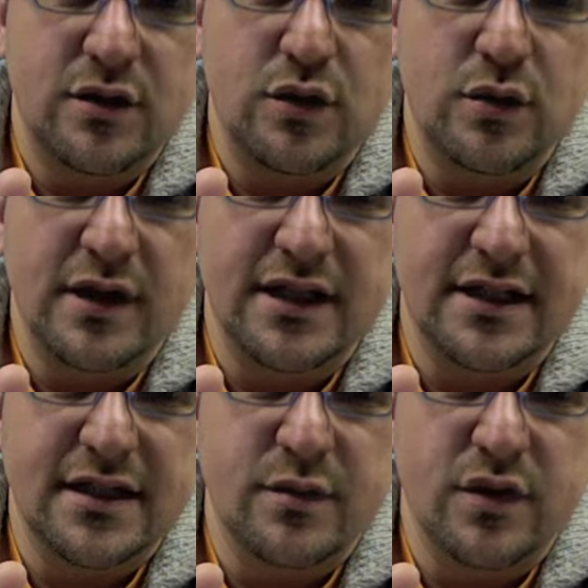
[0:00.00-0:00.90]
Ooh, and it
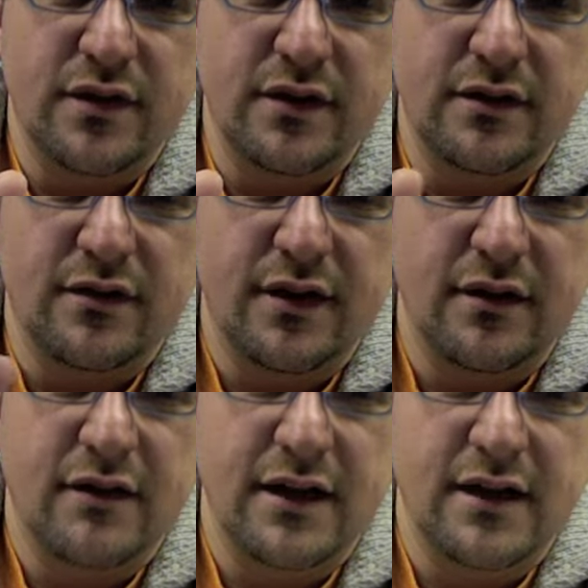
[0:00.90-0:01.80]
does move the little thing
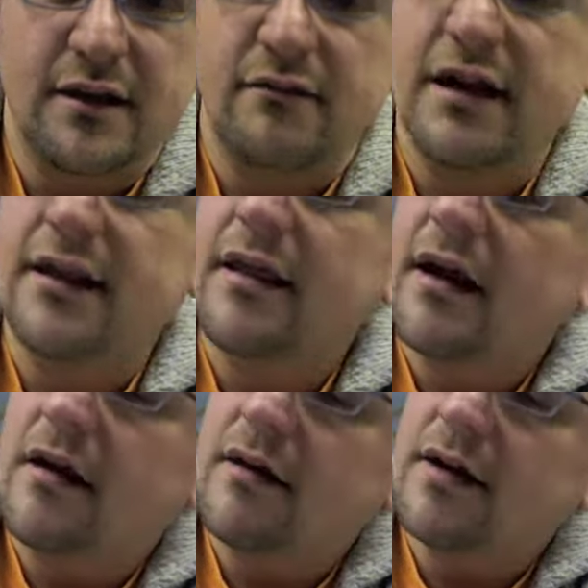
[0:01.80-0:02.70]
right
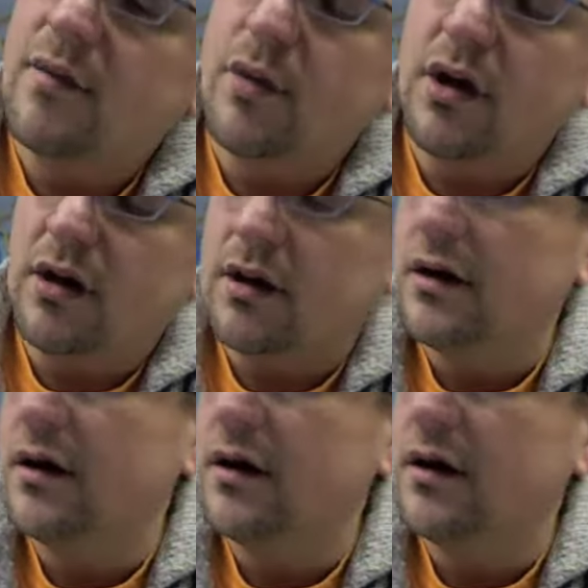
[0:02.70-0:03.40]
there. That's pretty good.